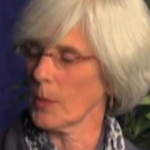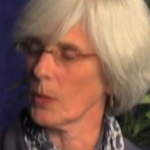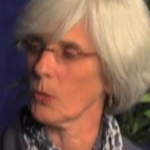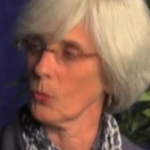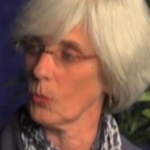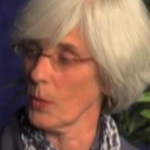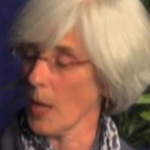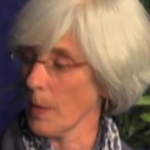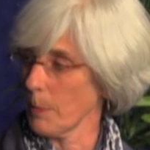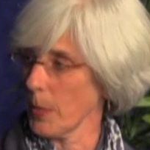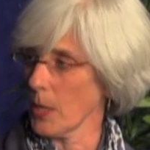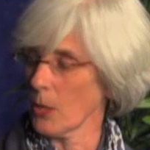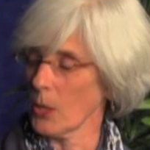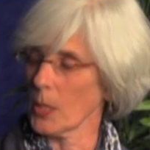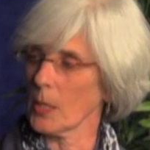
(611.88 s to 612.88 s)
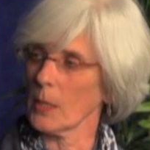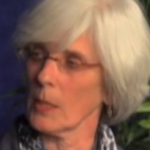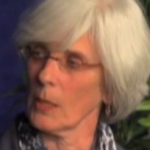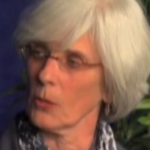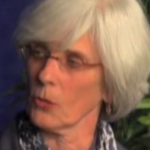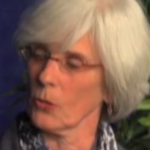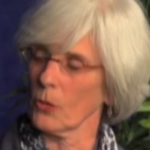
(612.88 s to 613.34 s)
through that parent
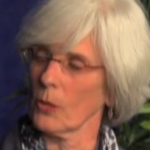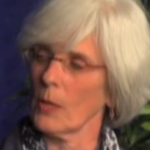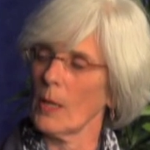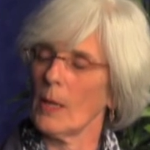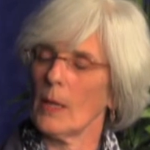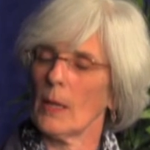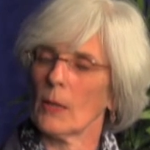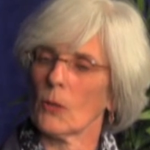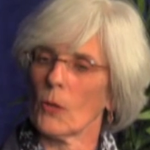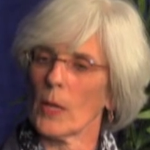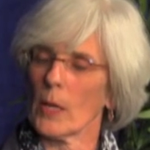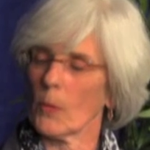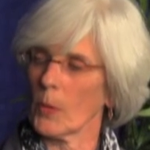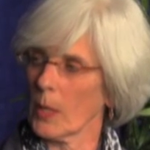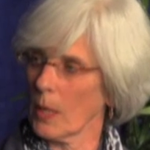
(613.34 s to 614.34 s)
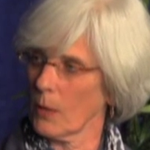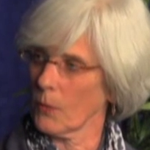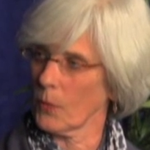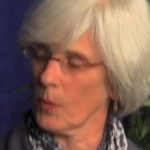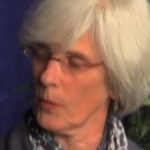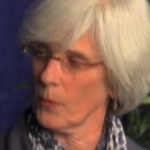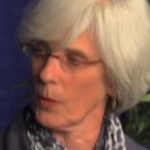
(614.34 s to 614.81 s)
center grant we get
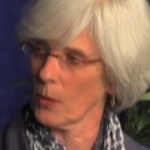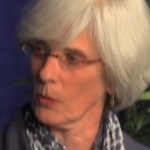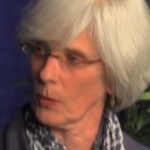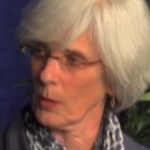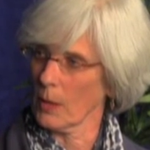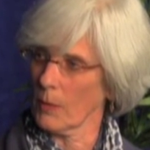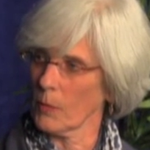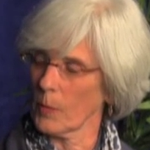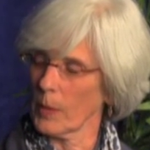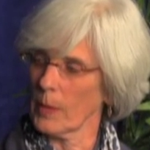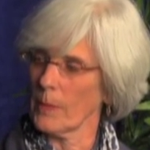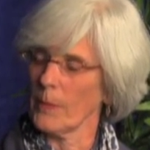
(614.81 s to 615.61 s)
from the federal government.